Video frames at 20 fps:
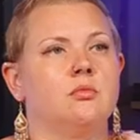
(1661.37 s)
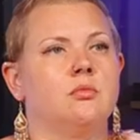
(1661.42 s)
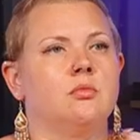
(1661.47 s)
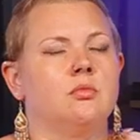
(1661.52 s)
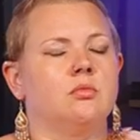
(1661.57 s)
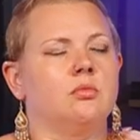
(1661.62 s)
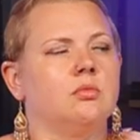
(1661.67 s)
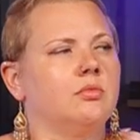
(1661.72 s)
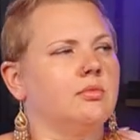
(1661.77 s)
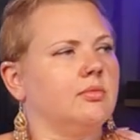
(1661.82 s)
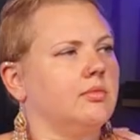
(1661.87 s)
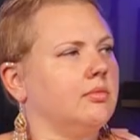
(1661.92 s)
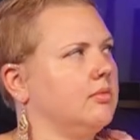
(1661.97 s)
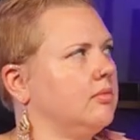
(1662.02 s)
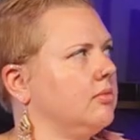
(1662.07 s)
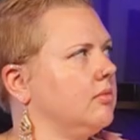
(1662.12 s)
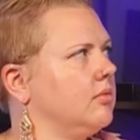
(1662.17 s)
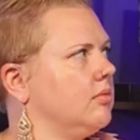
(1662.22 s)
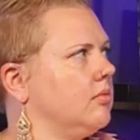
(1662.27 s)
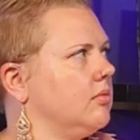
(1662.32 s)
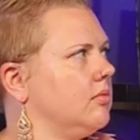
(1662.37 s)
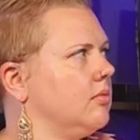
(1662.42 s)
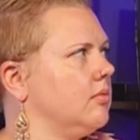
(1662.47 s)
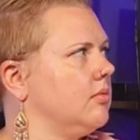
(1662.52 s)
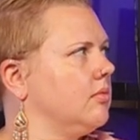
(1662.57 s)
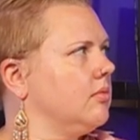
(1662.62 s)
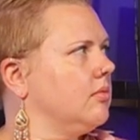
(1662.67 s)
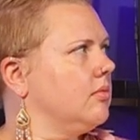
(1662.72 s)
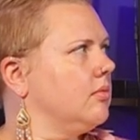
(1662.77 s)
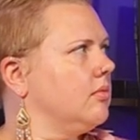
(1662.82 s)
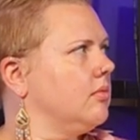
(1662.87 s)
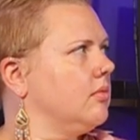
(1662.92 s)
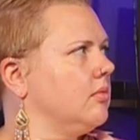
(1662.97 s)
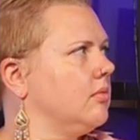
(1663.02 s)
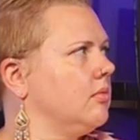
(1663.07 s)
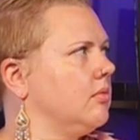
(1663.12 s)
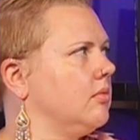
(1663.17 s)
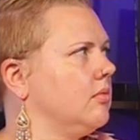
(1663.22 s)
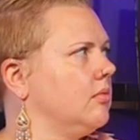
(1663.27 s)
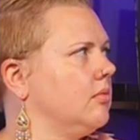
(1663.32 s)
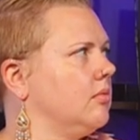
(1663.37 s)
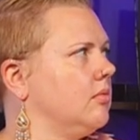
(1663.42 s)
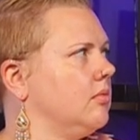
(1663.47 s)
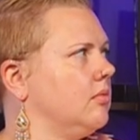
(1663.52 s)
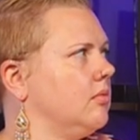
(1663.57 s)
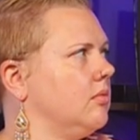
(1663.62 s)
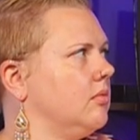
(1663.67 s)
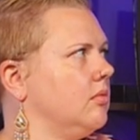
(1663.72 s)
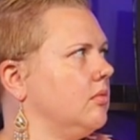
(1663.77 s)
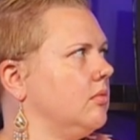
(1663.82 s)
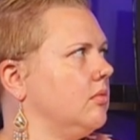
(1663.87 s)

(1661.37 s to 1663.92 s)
(not speaking)